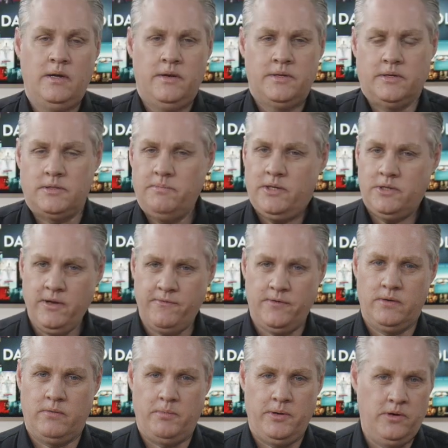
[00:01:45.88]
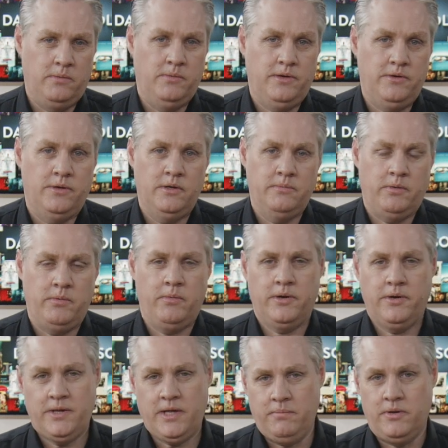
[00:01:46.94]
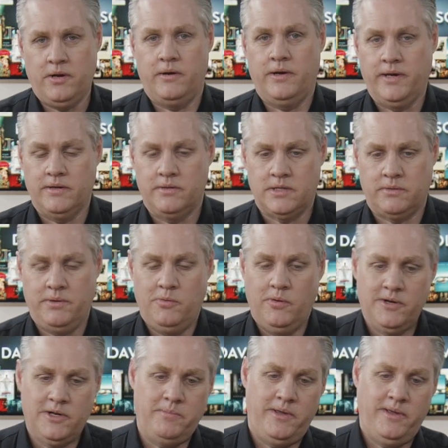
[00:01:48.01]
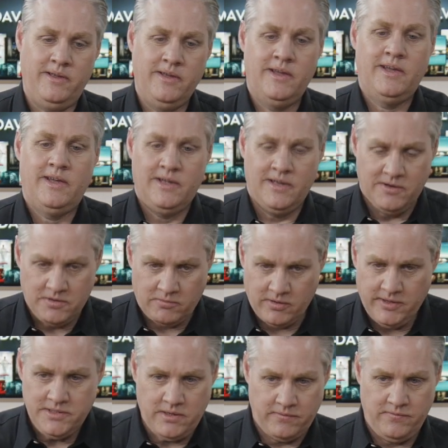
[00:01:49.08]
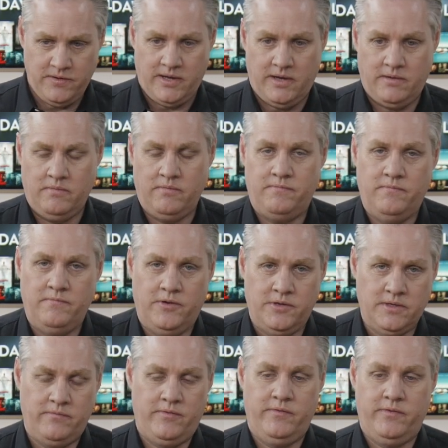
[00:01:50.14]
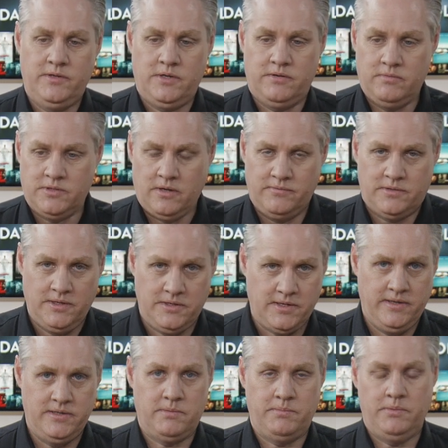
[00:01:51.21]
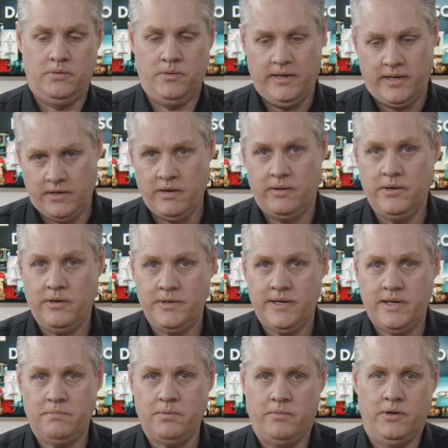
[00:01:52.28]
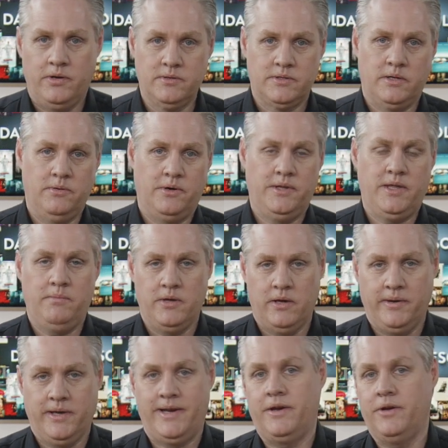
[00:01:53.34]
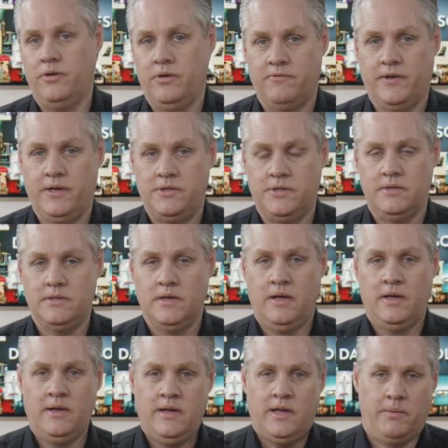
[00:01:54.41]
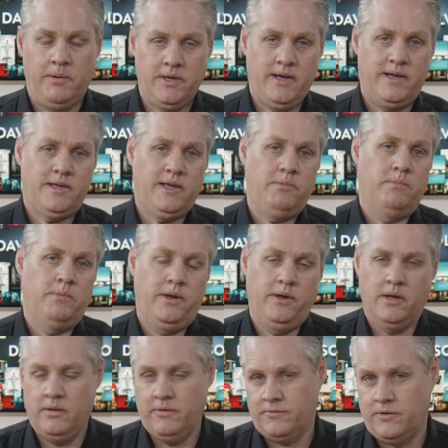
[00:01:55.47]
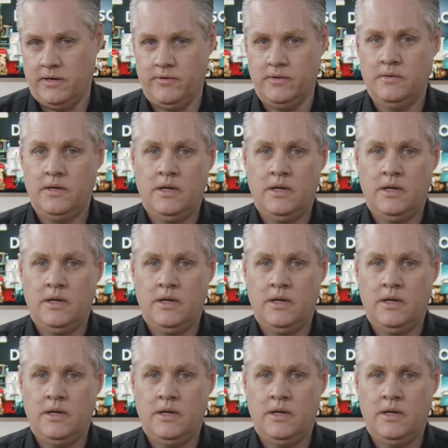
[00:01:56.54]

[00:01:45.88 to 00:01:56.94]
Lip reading: So it's a bit different to what we normally do, but we wanted to keep going. So we wanted to release a version of DaVinci Resolve 16 so people can get going on that, but we also wanted to keep going and adding new features, and we can't keep the beta going forever.